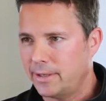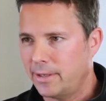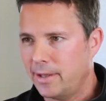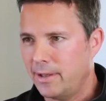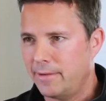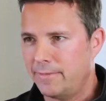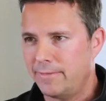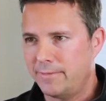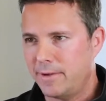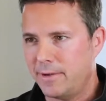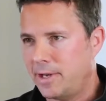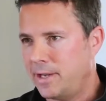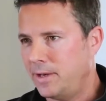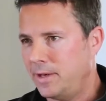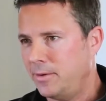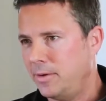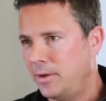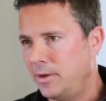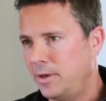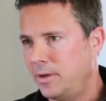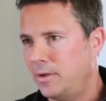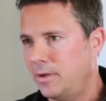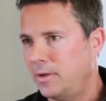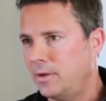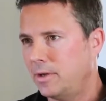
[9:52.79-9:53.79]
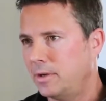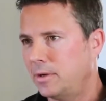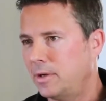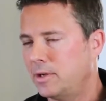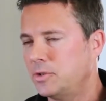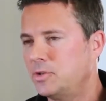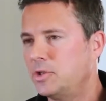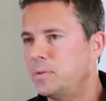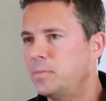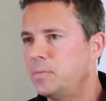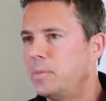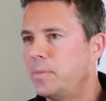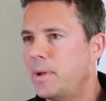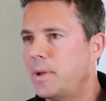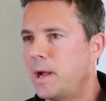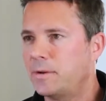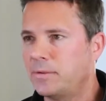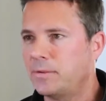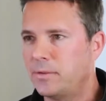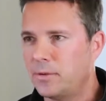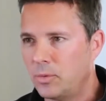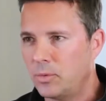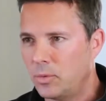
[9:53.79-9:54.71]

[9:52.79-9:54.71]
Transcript: if I didn't contribute back to the